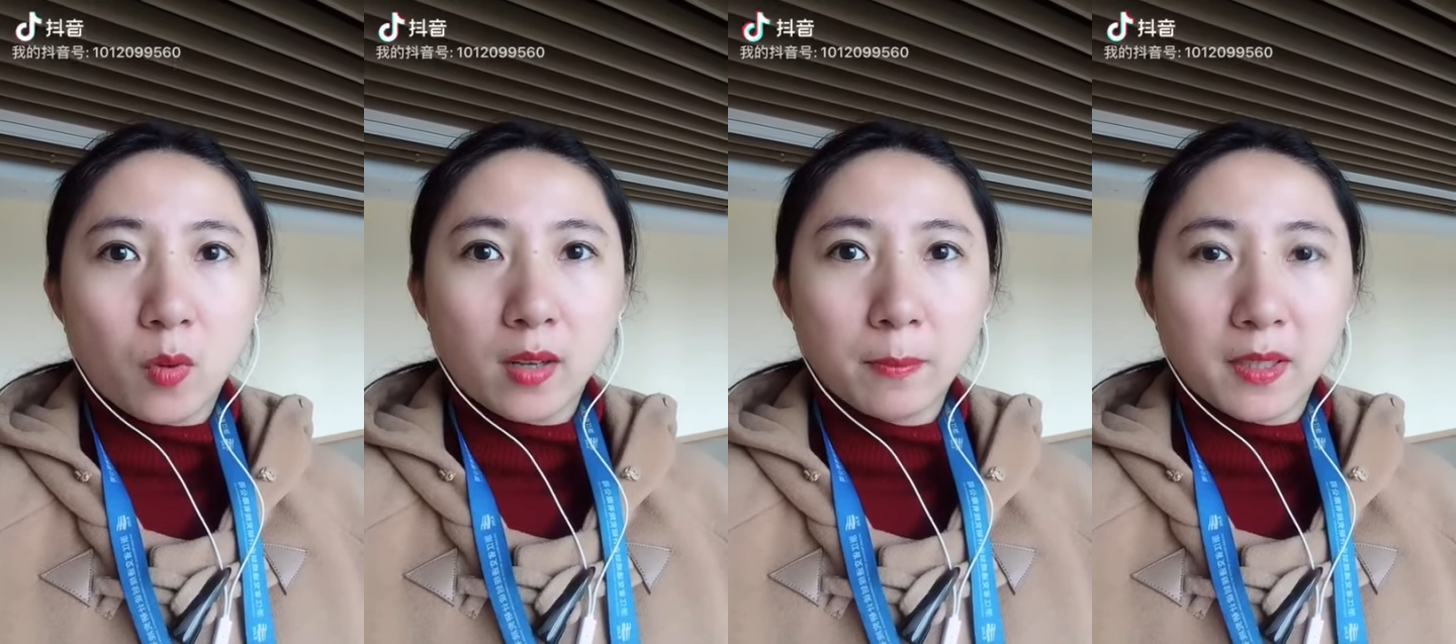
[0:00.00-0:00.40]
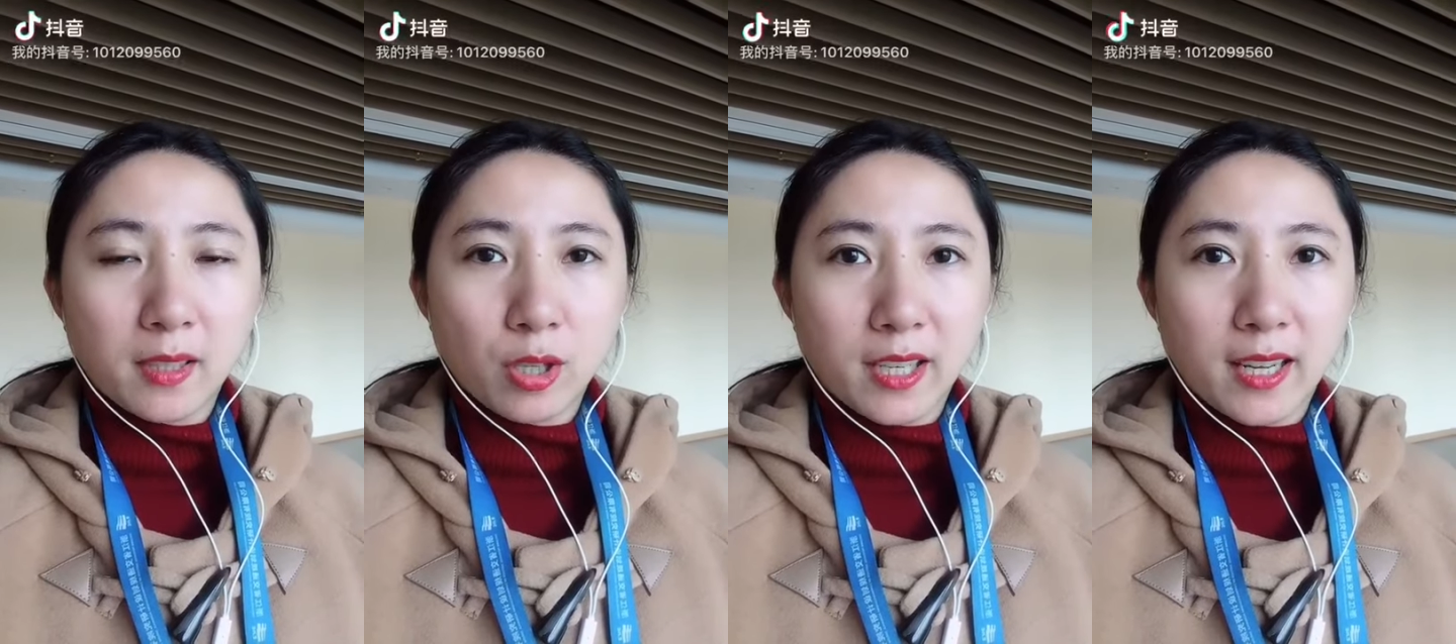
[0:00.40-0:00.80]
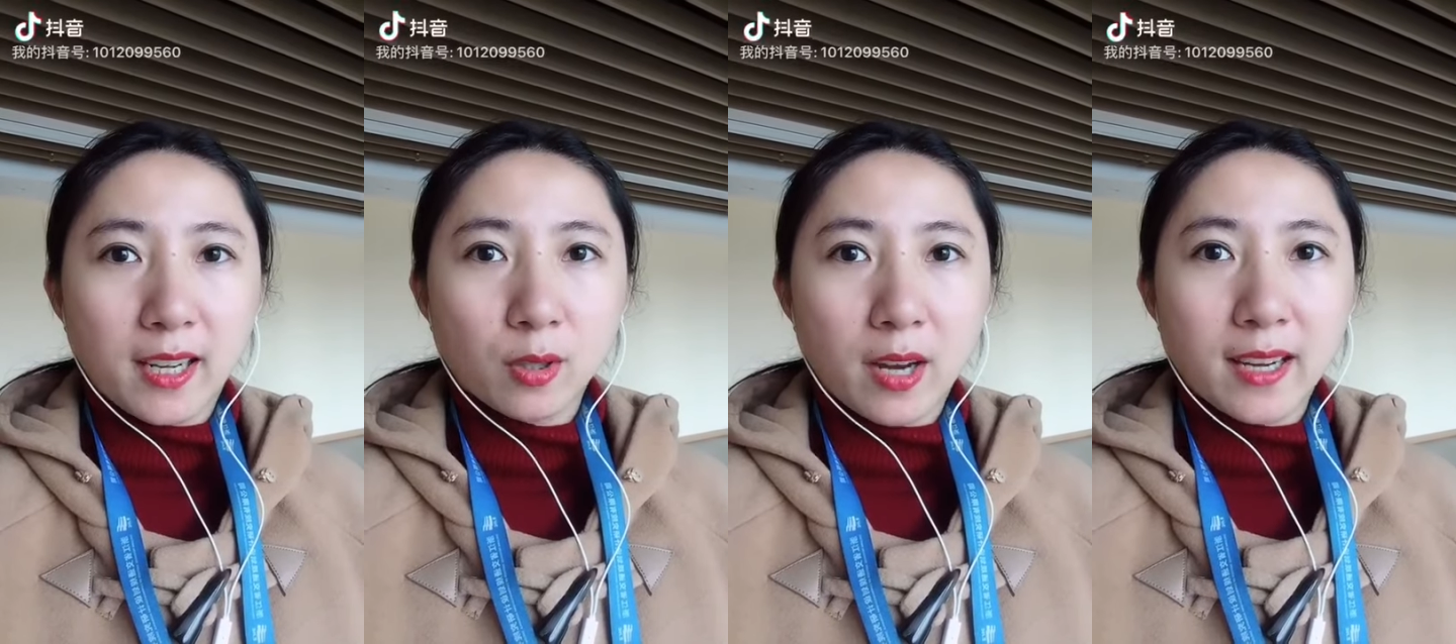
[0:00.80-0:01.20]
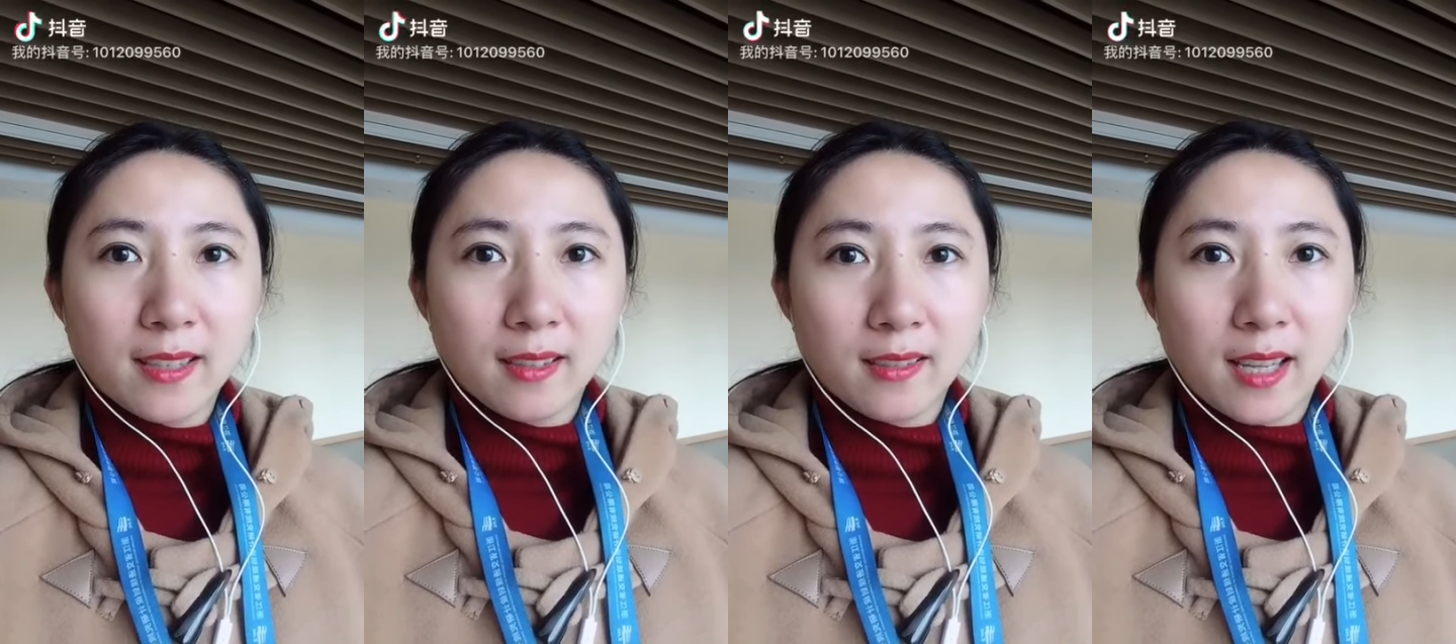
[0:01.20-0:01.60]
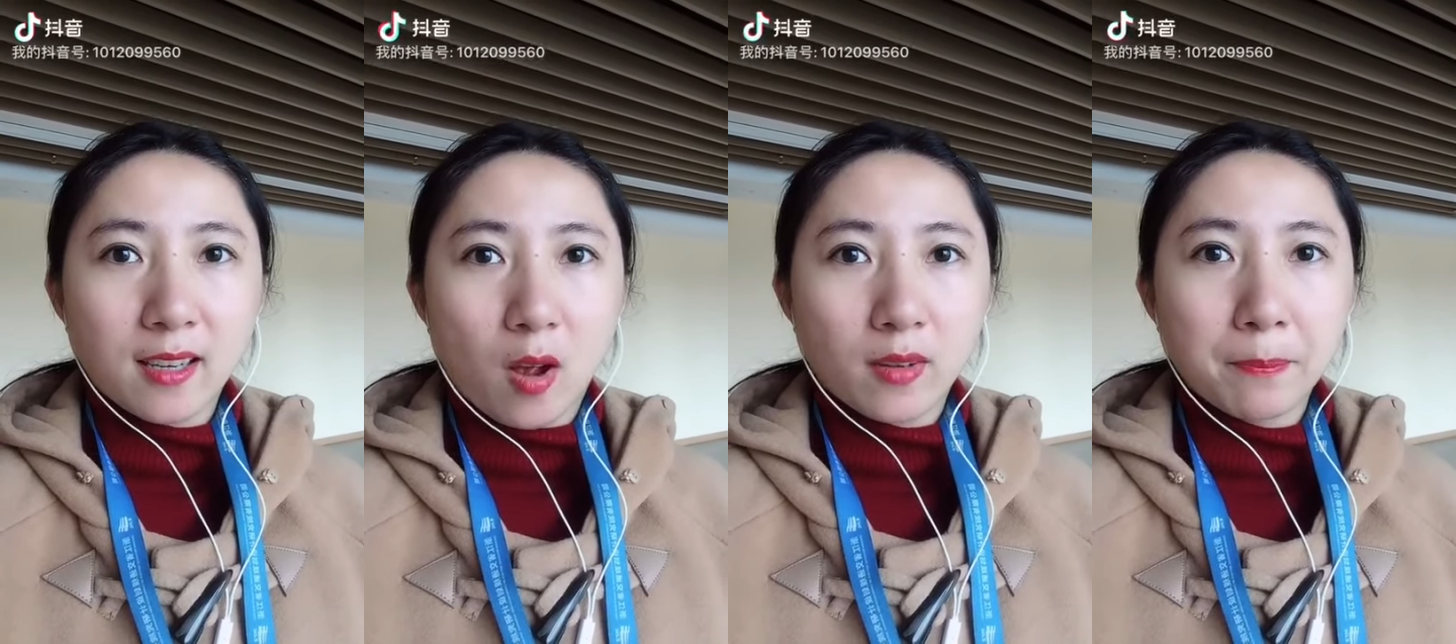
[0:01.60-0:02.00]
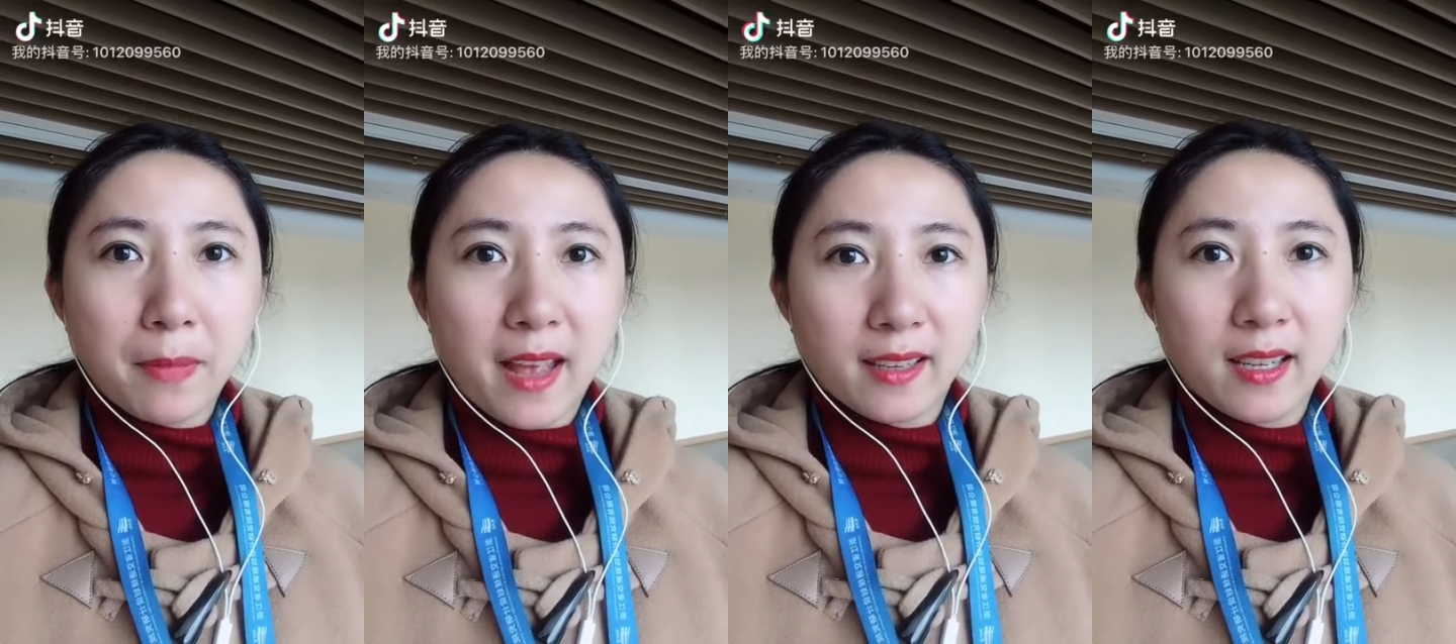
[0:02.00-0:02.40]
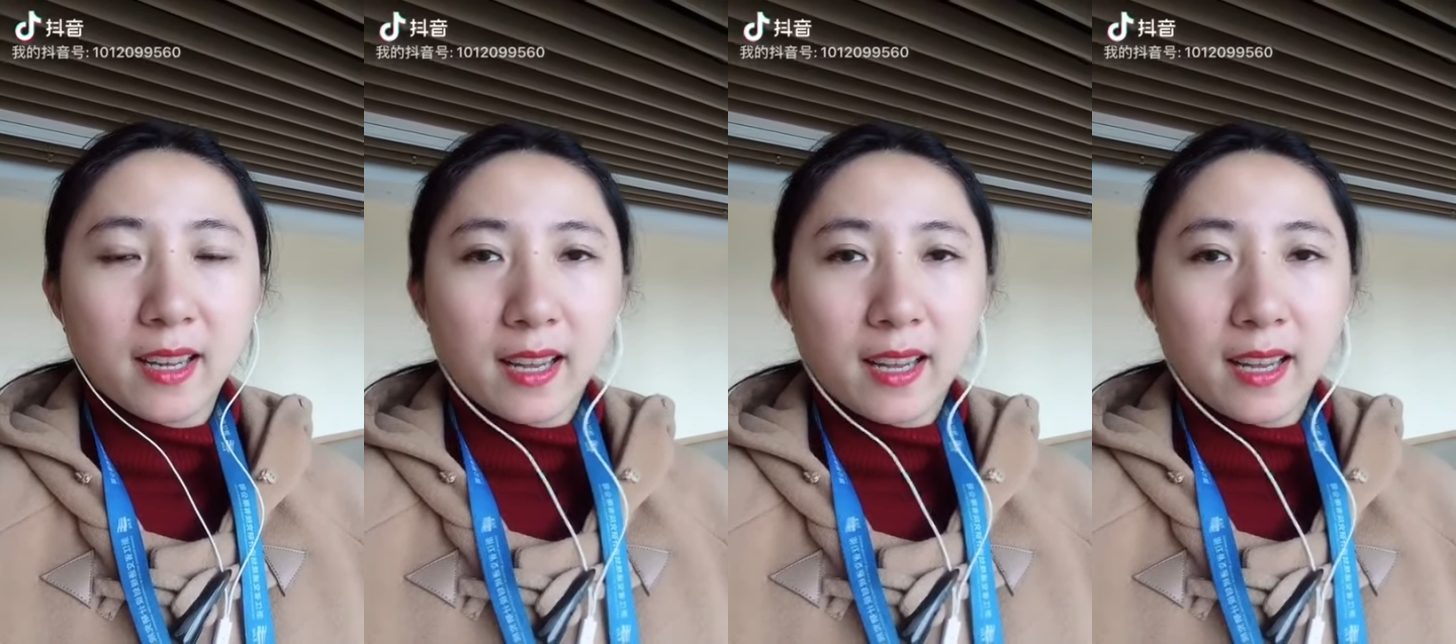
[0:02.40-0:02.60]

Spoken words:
work position in a Chinese state-owned bank